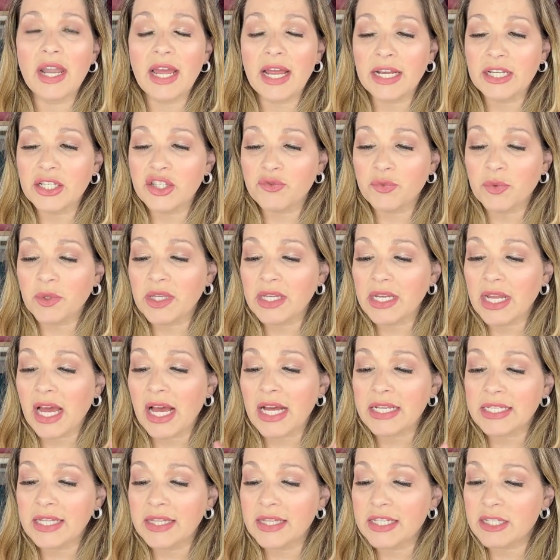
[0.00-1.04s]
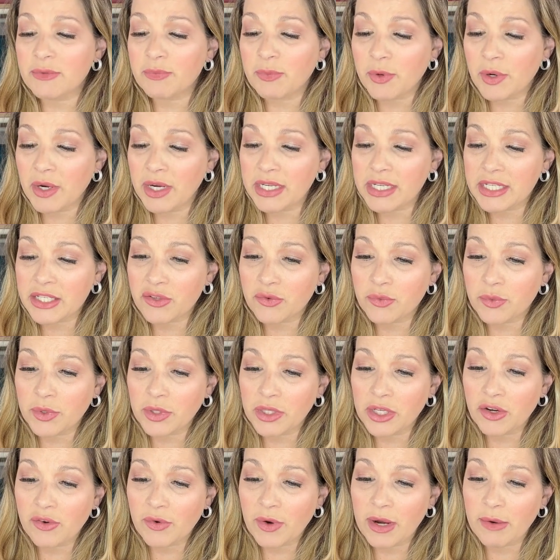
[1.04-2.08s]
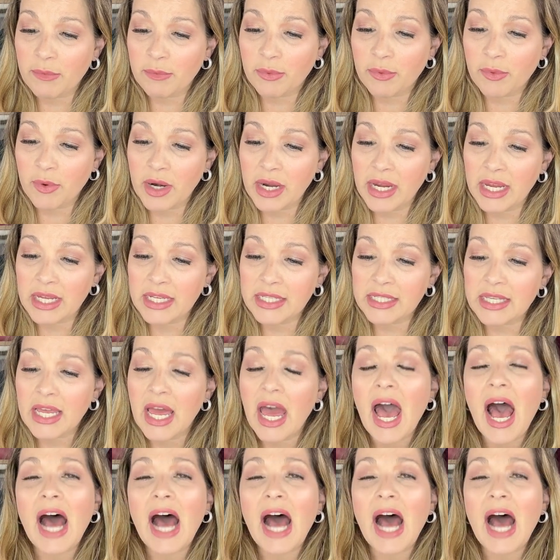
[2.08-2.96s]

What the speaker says: and it's really nice, and this brand is a really great brand.